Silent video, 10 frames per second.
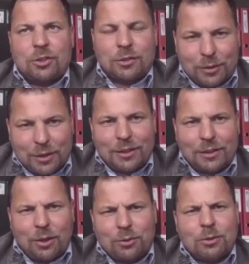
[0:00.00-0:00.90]
So this is
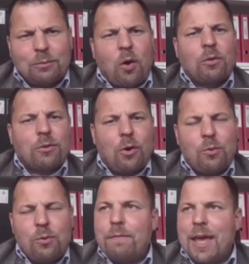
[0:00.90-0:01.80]
also one
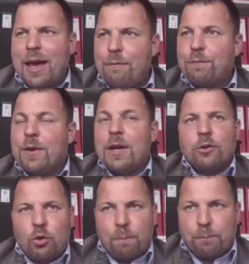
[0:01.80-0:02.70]
goal we have,
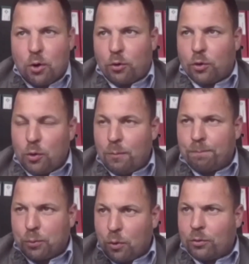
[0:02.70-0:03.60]
to
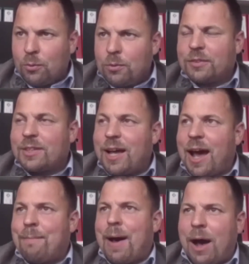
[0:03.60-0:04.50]
produce the
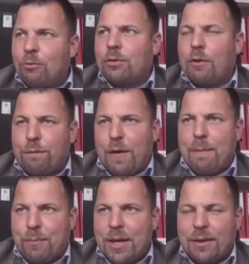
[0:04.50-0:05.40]
amount of
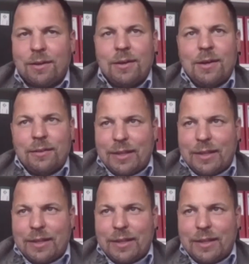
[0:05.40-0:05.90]
fabric that